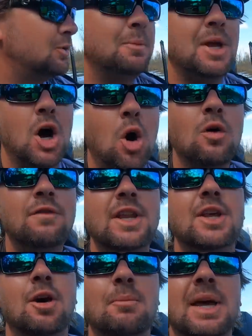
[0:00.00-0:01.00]
This is gonna be a whole
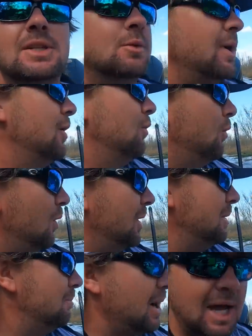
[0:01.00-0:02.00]
video based around
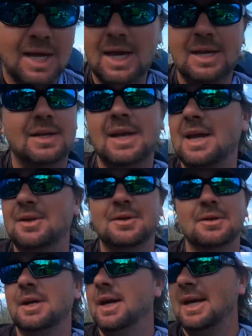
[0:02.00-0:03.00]
one bite. Can't
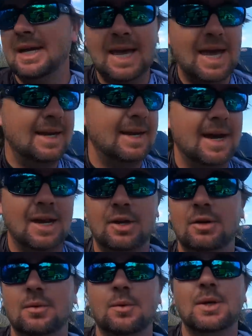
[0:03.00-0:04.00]
do it. Cannot
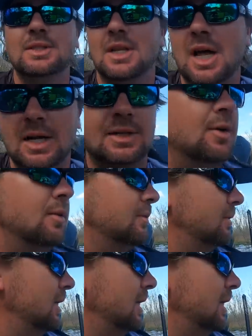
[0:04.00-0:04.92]
do it. One's locked on.